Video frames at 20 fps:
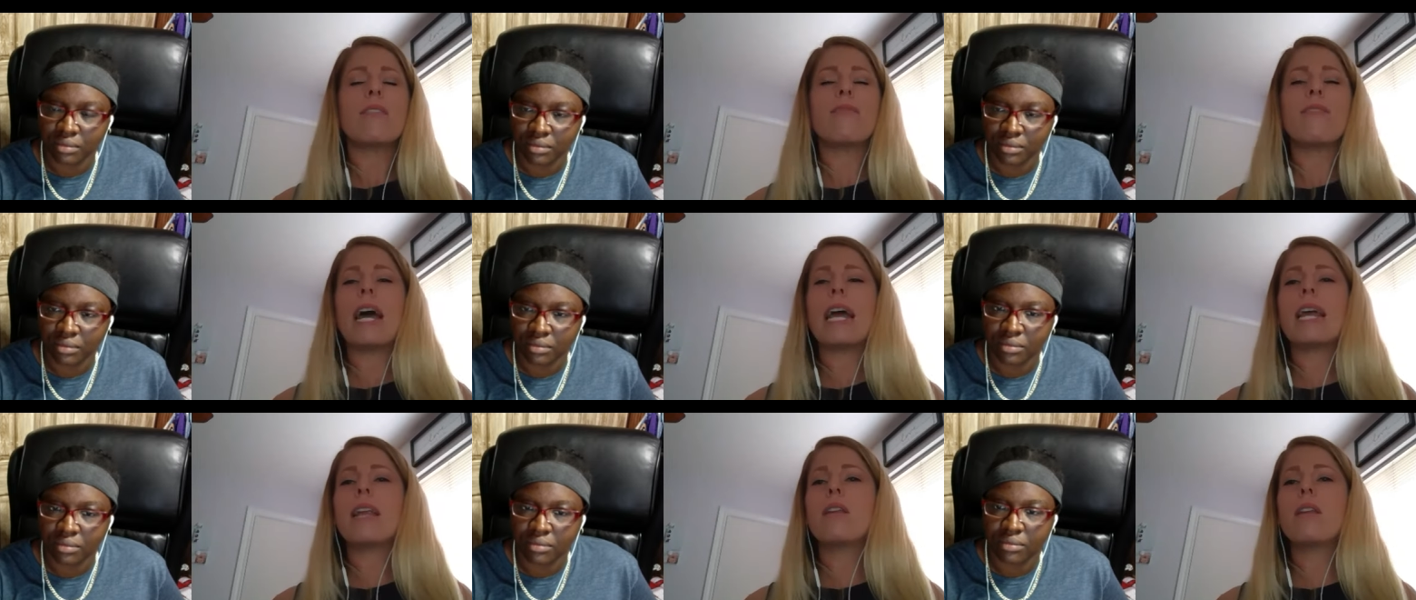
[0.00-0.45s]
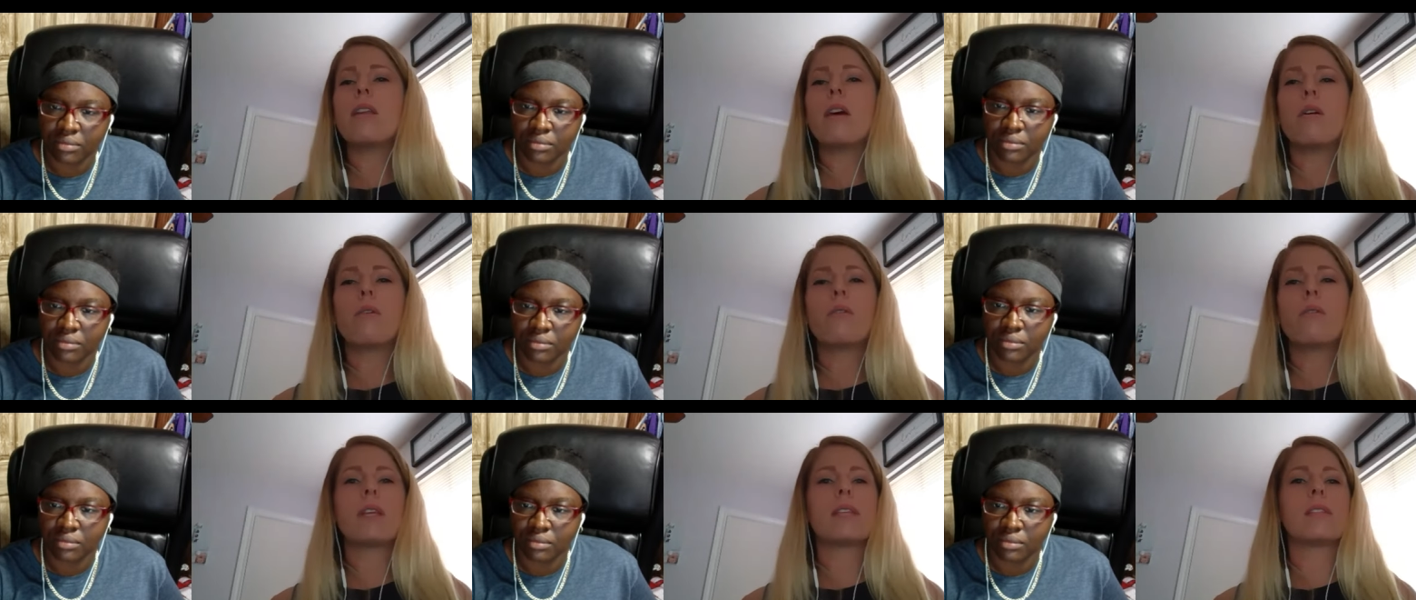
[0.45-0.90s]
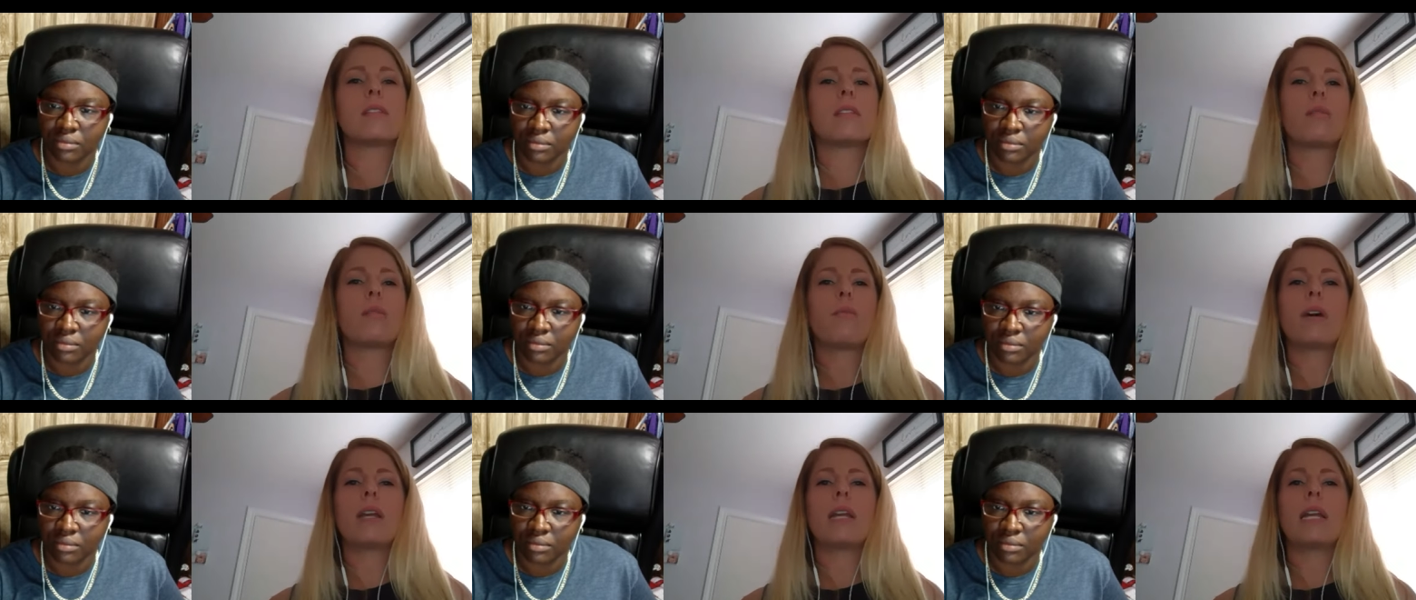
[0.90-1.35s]
Speaker 1: If I know that
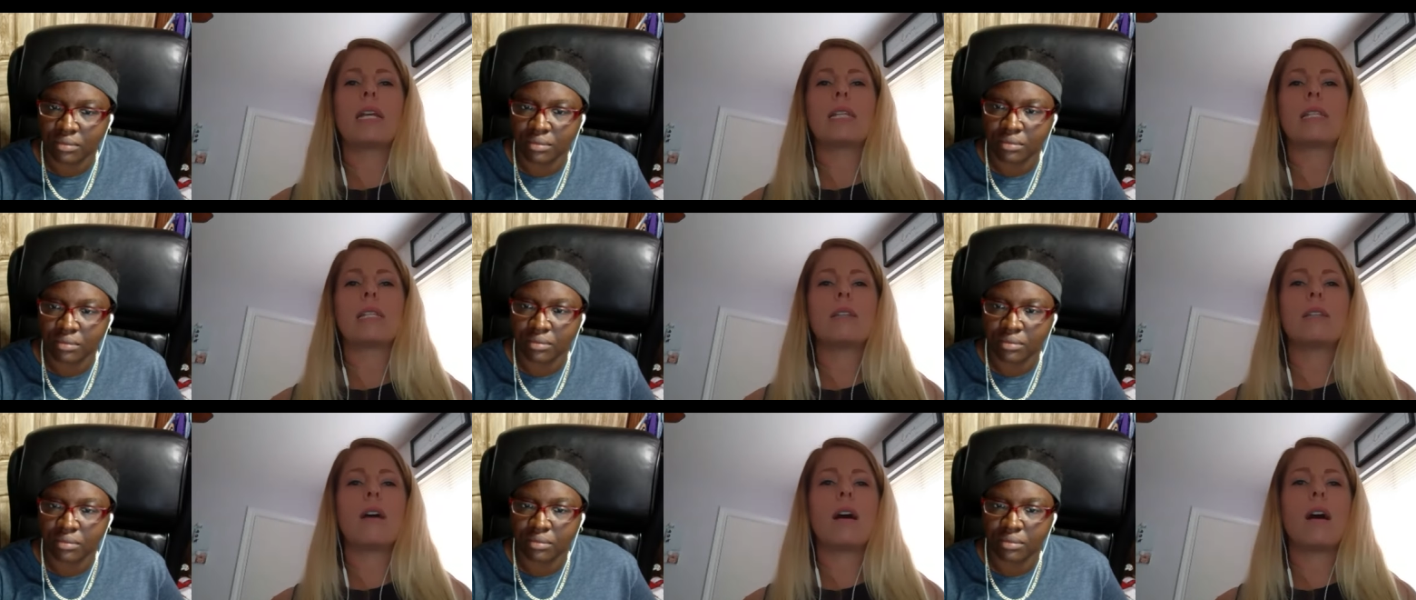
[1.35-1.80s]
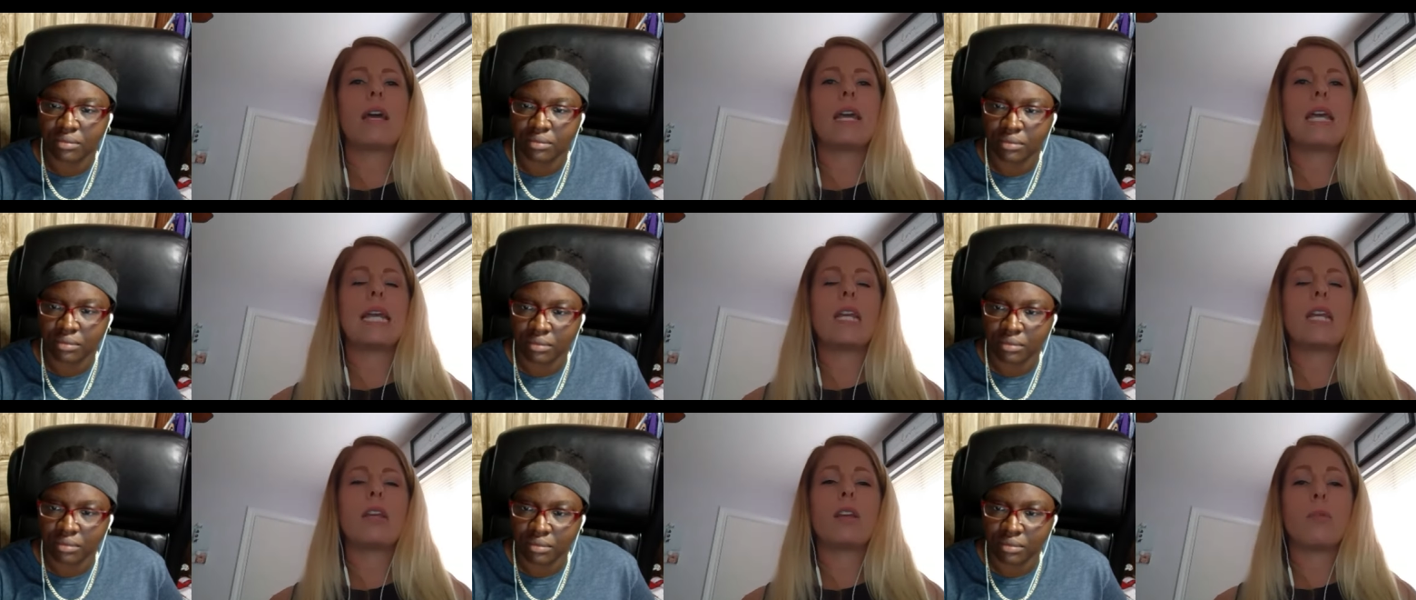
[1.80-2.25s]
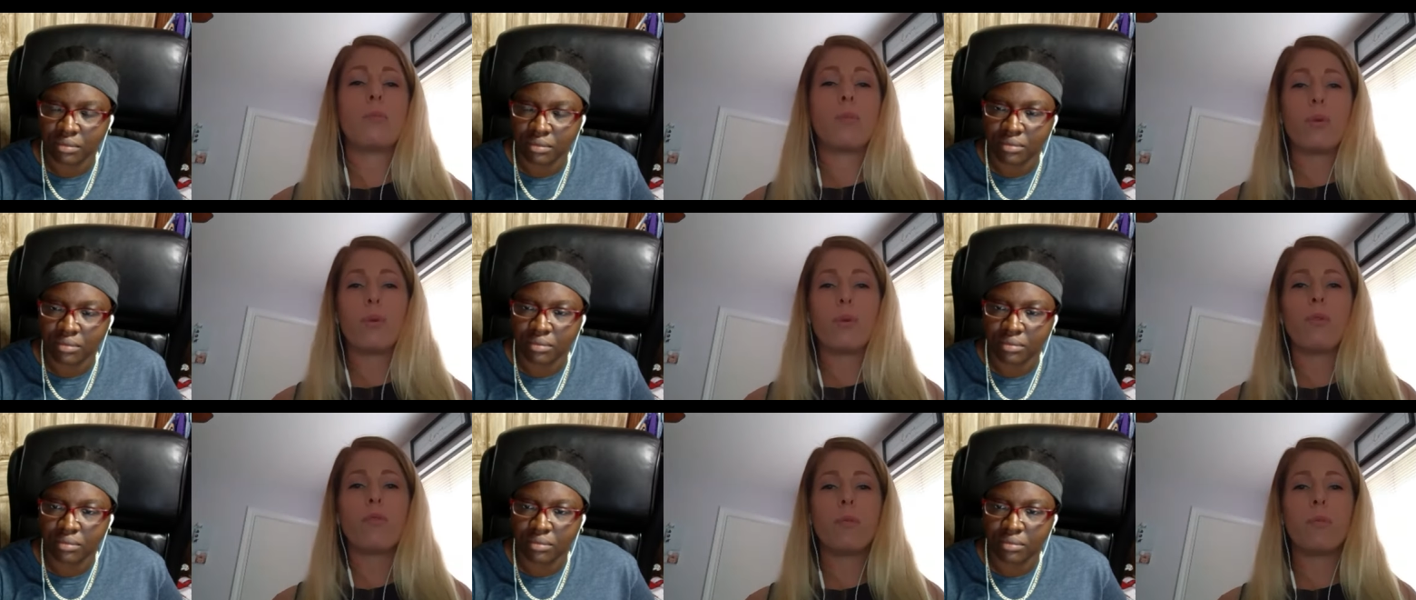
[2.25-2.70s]
someone is not in an
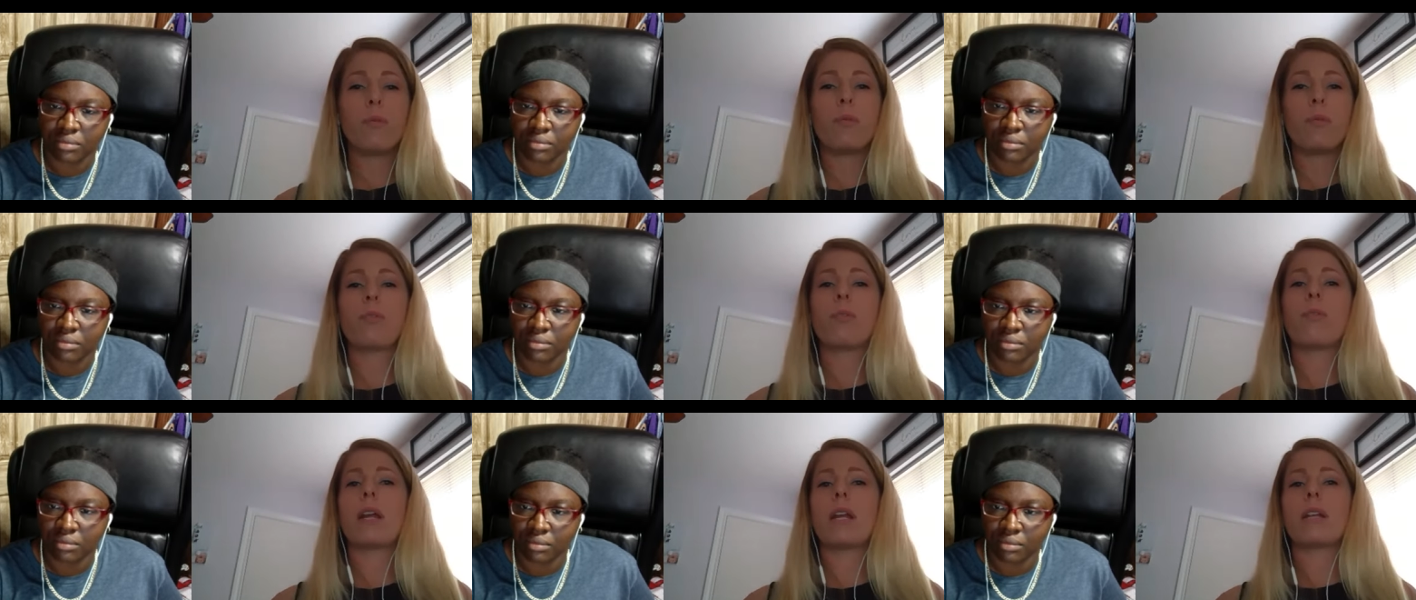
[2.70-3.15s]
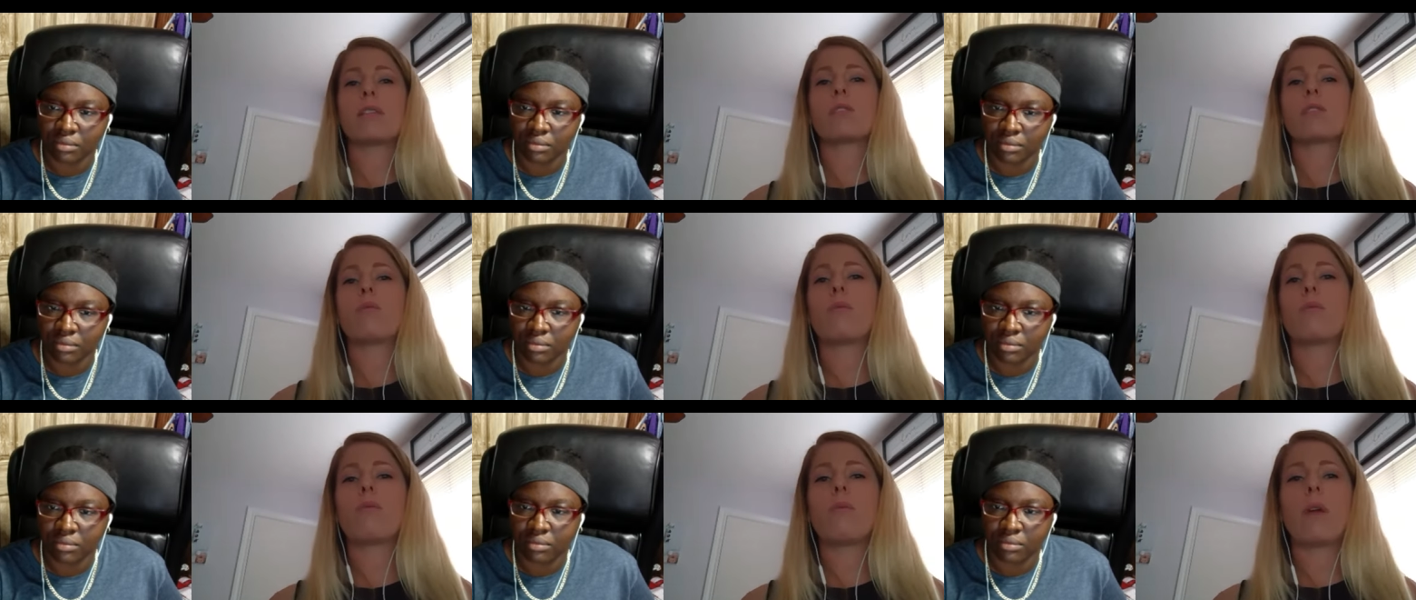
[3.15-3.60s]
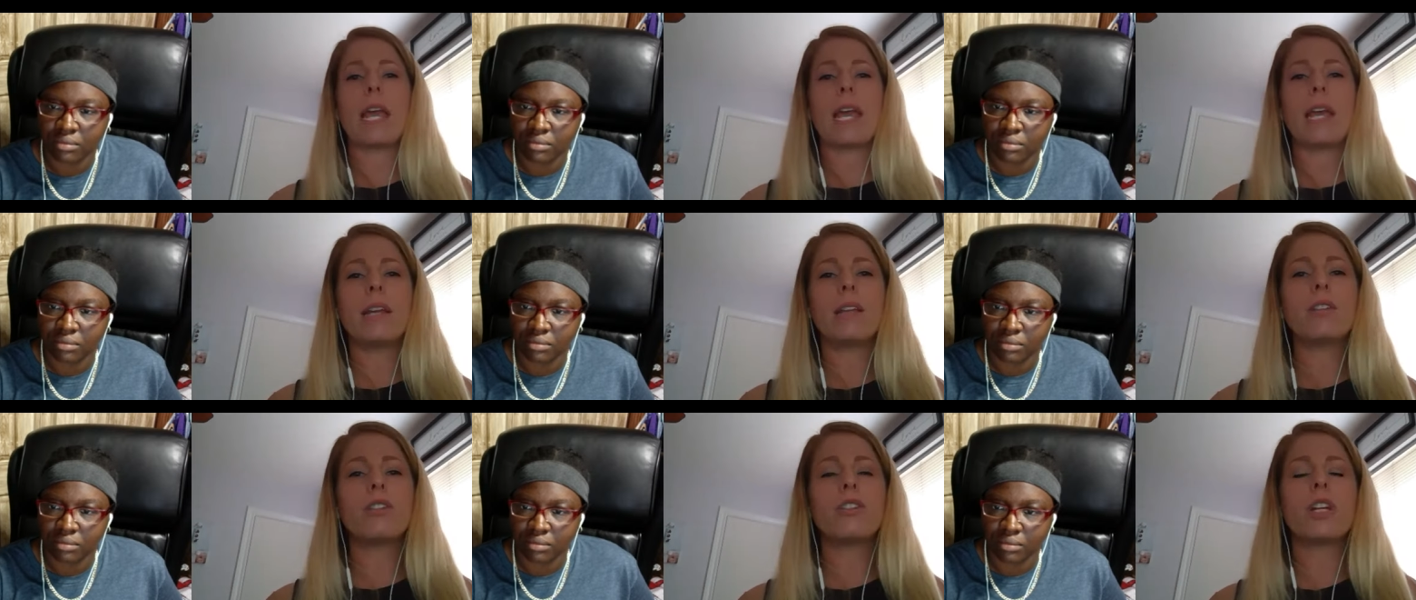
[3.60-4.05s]
approvable credit score
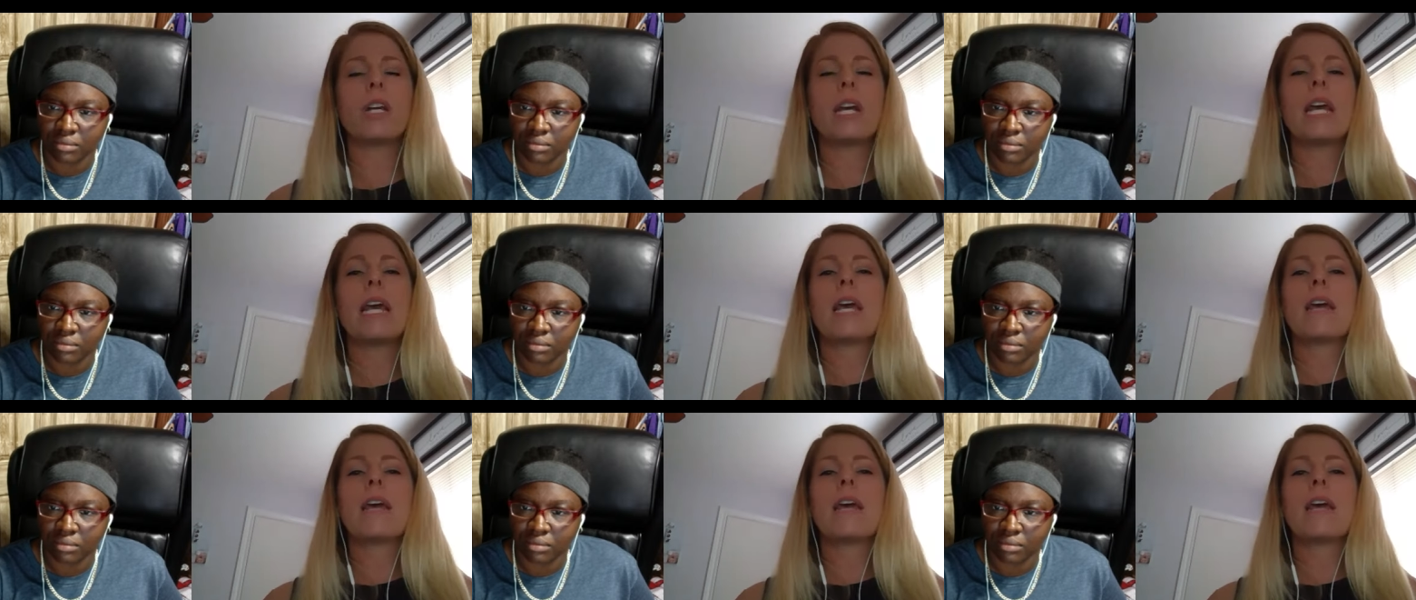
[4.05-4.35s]
range,